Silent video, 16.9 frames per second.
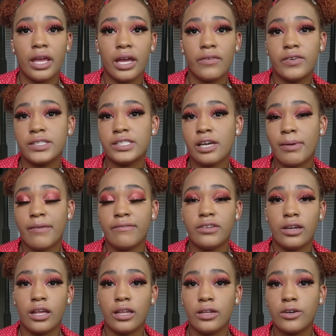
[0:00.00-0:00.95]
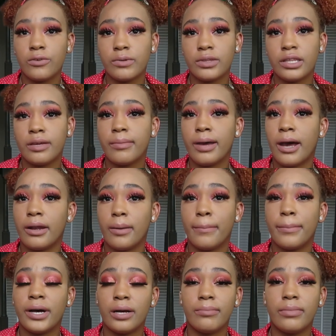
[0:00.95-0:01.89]
Every time I've done a look with them out
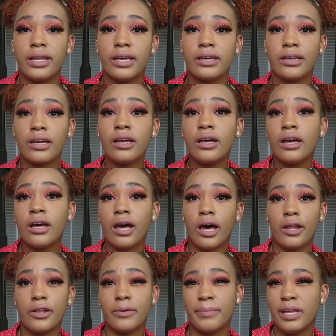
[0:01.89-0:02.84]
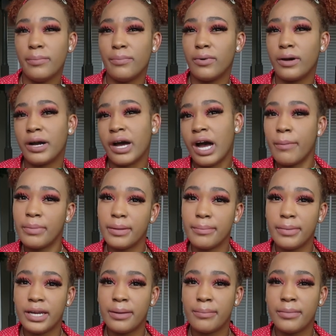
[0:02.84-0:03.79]
in public, other people
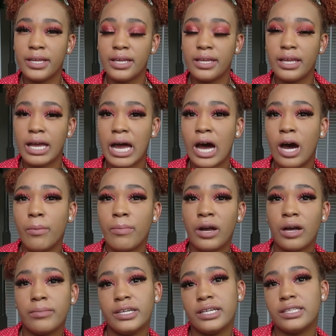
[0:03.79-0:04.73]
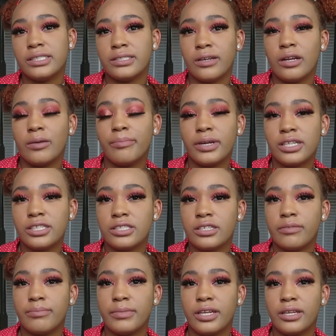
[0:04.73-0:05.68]
complimented me. I'll probably insert a
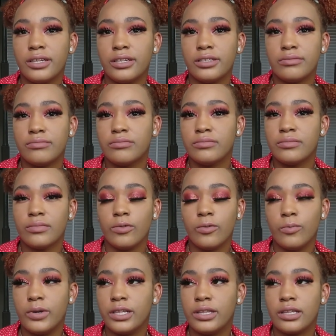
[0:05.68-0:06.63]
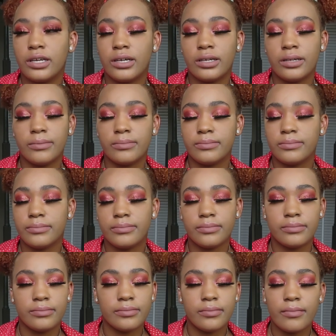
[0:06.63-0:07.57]
picture of me with um,
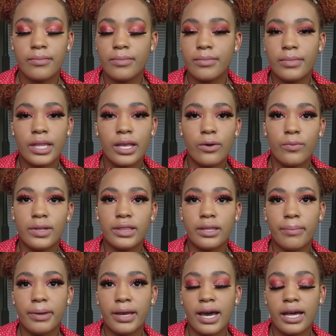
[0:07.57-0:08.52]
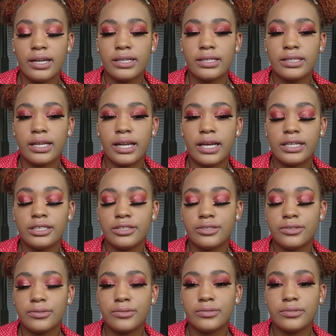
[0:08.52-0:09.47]
with the palette that I
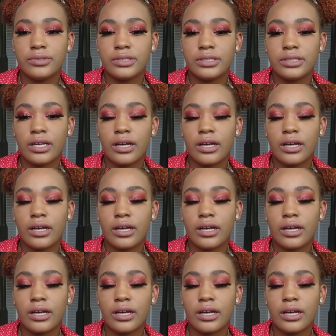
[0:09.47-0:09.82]
used.